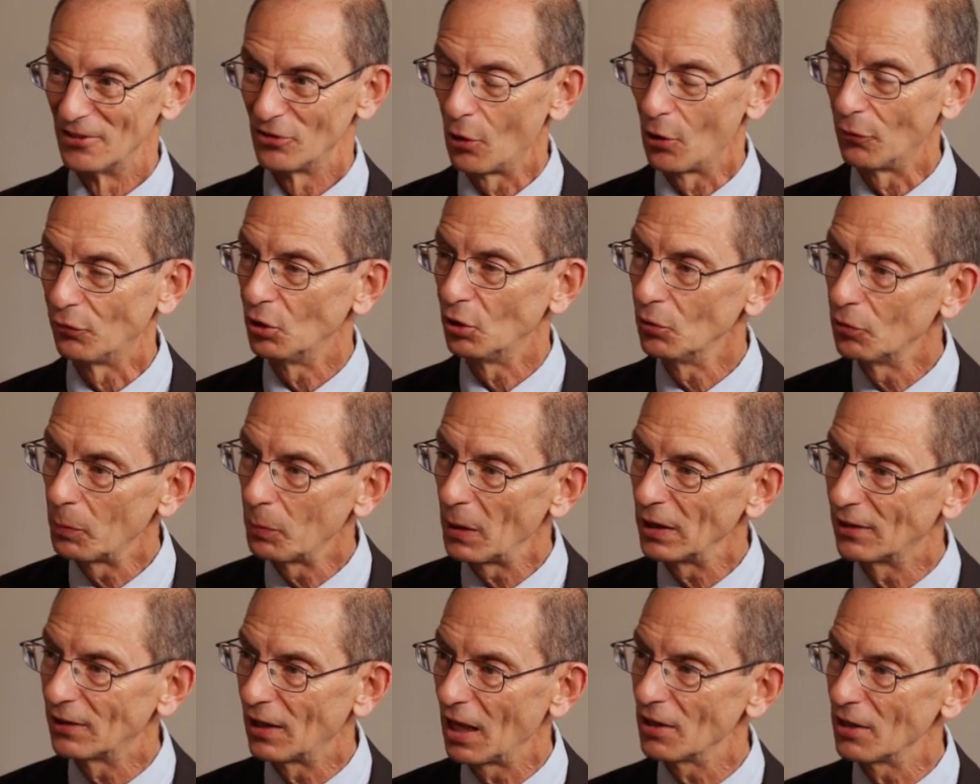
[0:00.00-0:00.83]
So if you
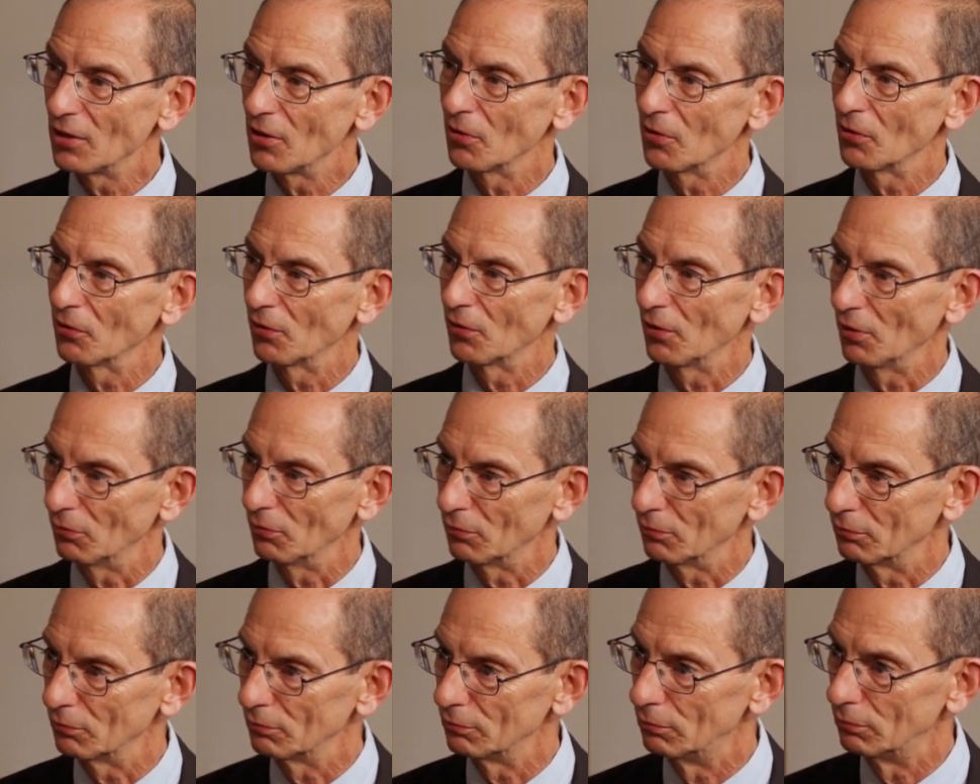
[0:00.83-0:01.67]
spend 10 years
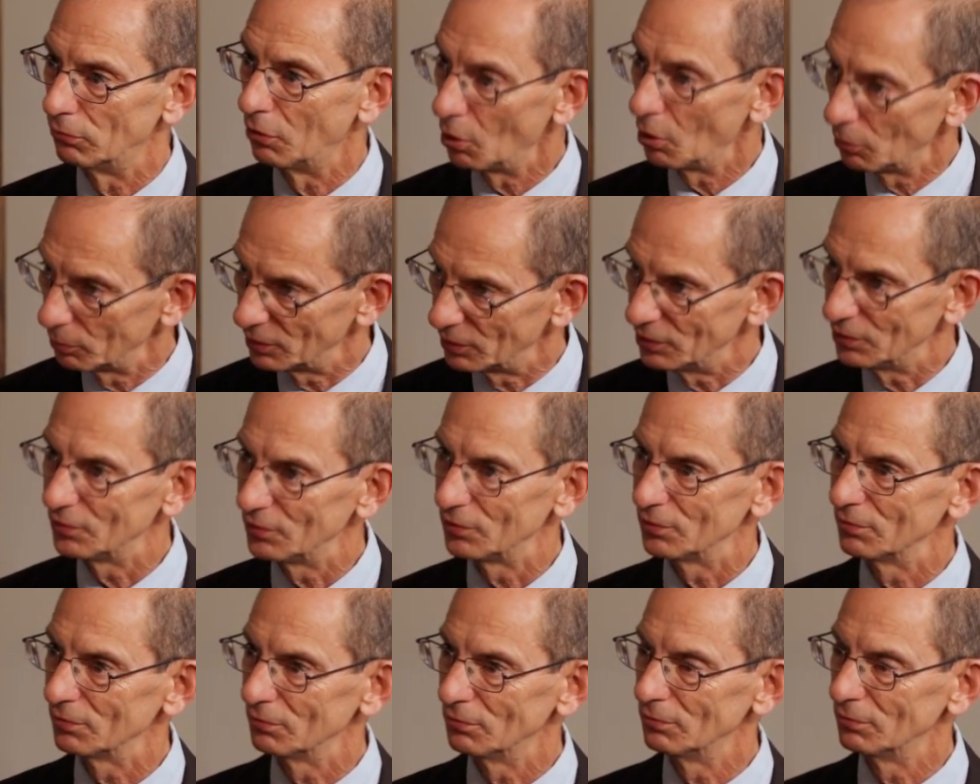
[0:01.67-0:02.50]
in
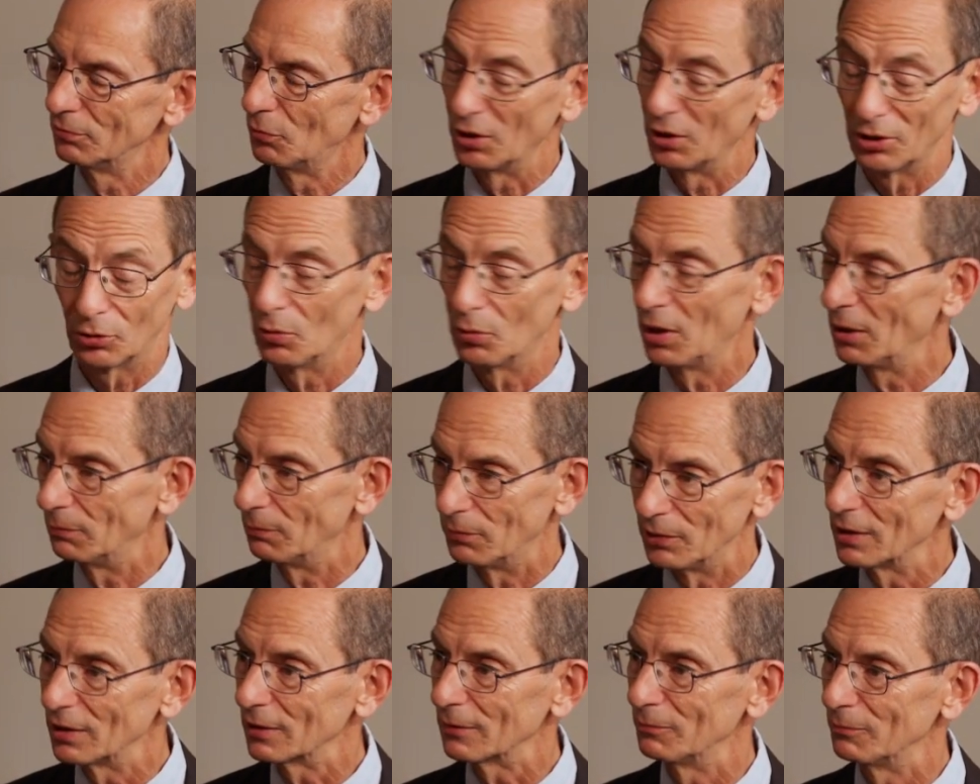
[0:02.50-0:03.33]
Romans, what a great
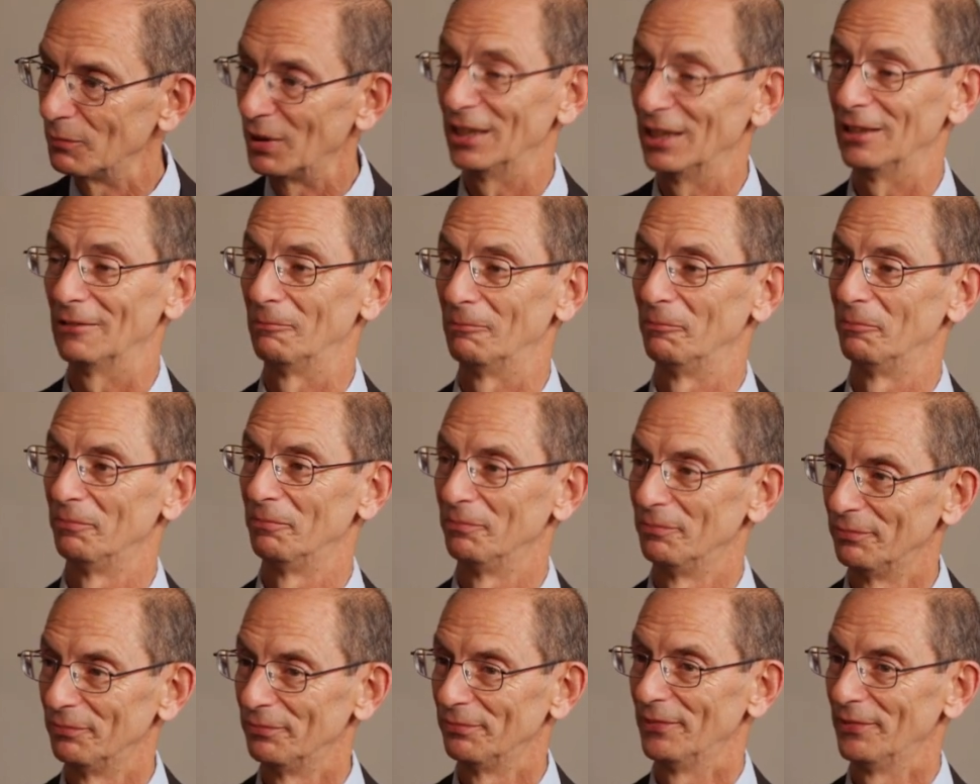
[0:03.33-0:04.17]
book, but
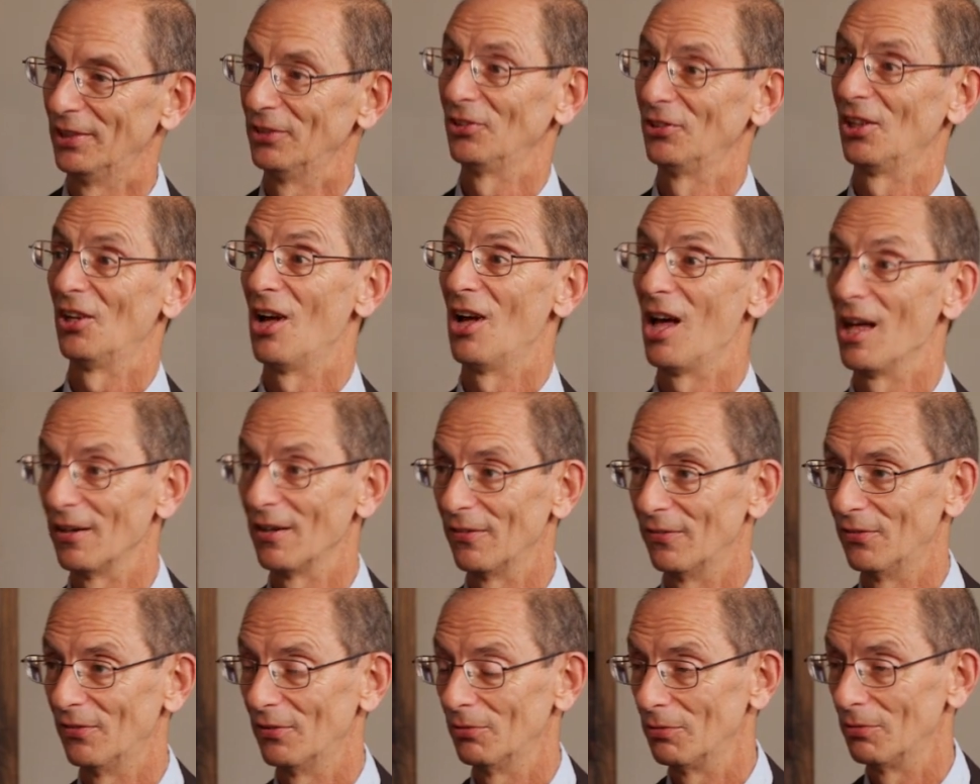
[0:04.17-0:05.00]
there's a lot
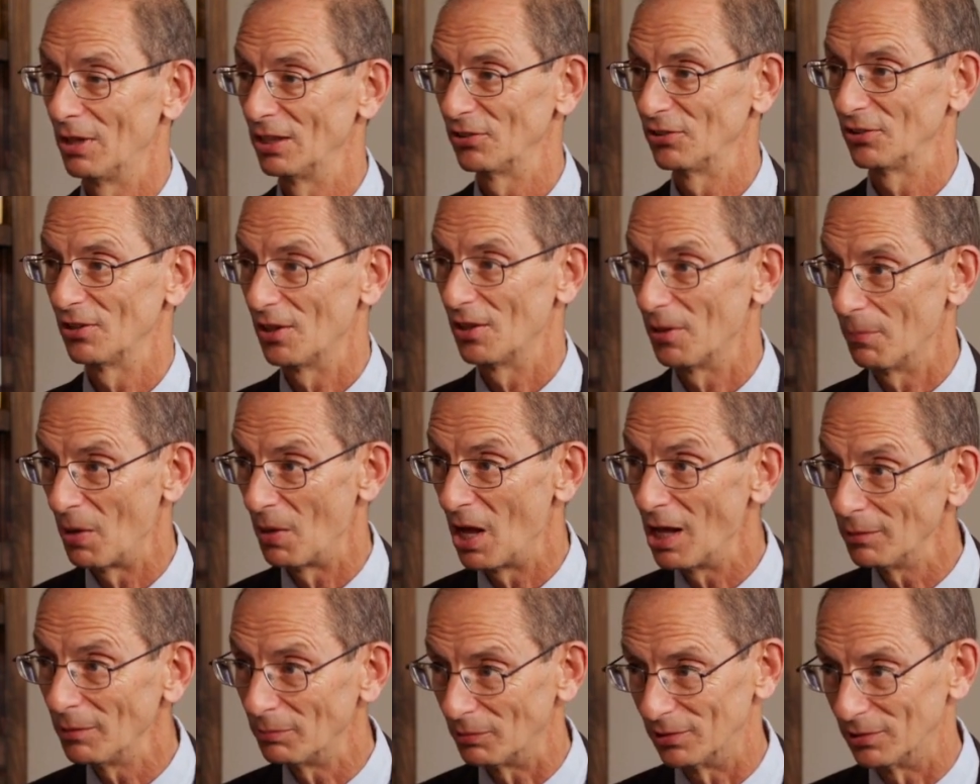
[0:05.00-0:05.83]
of the rest of the
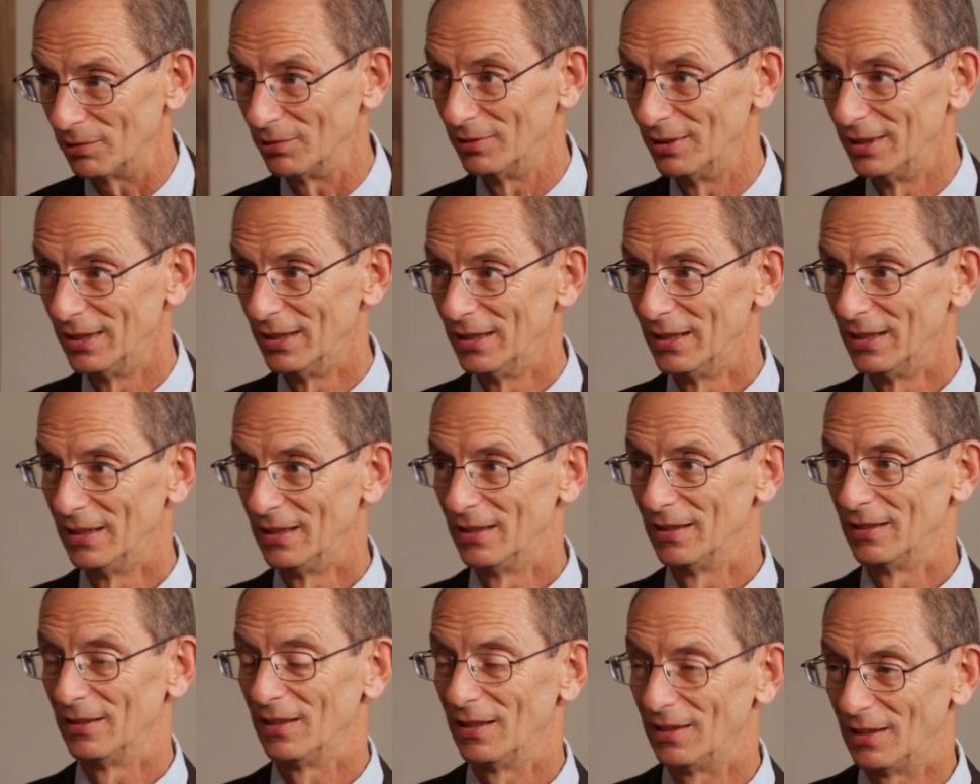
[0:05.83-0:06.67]
Bible
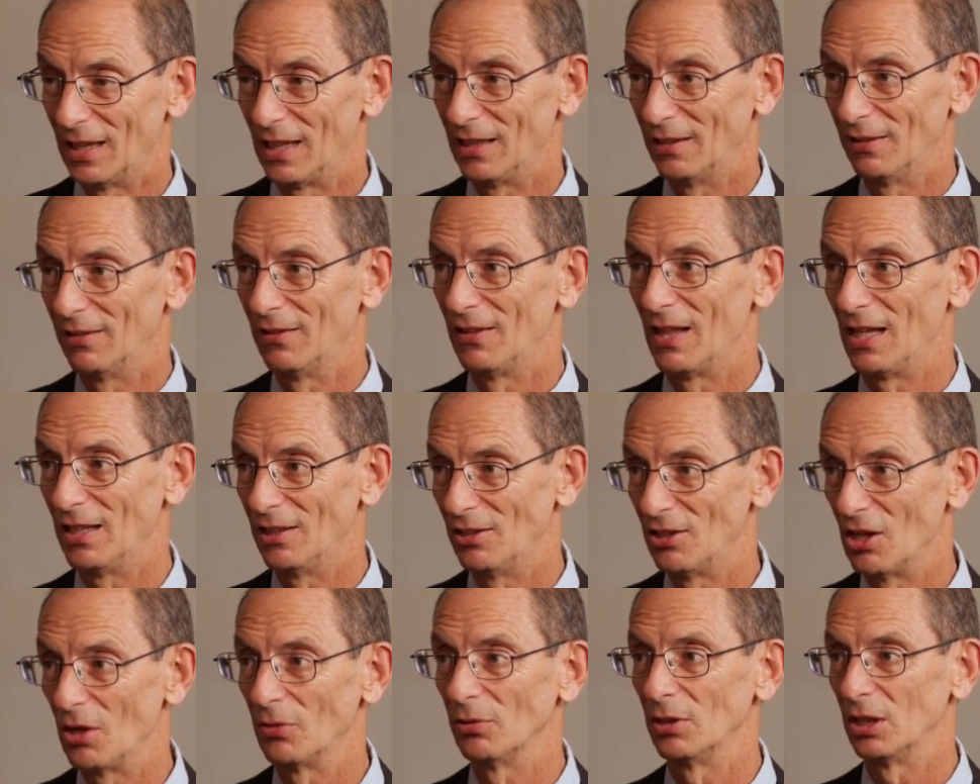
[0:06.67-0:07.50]
that they, they
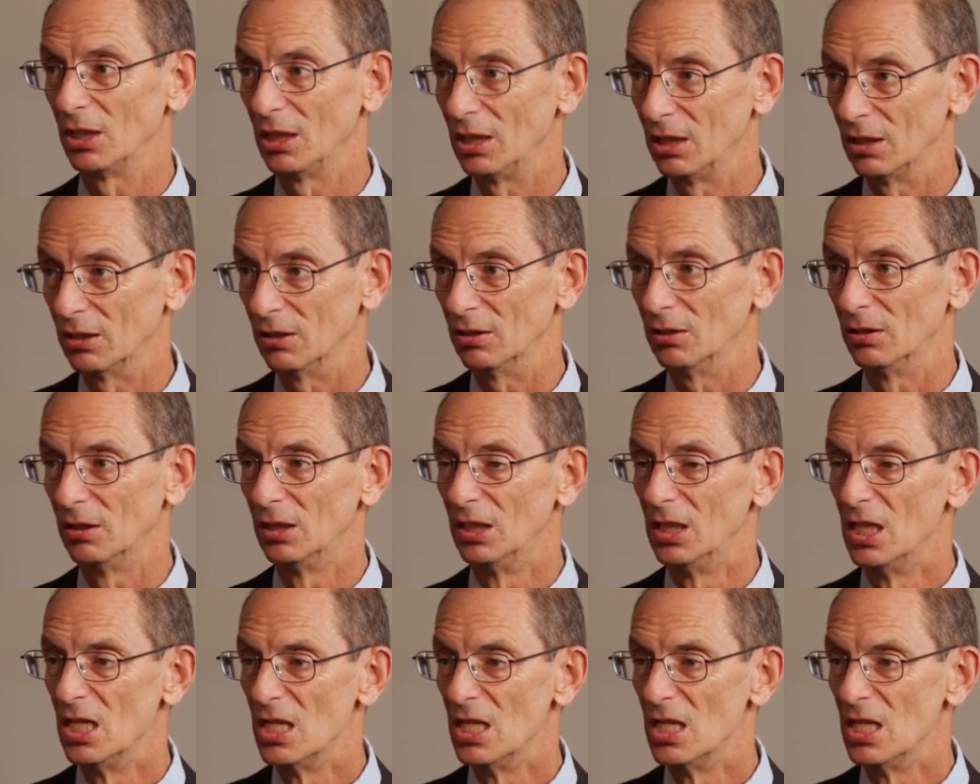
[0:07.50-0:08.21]
don't hear.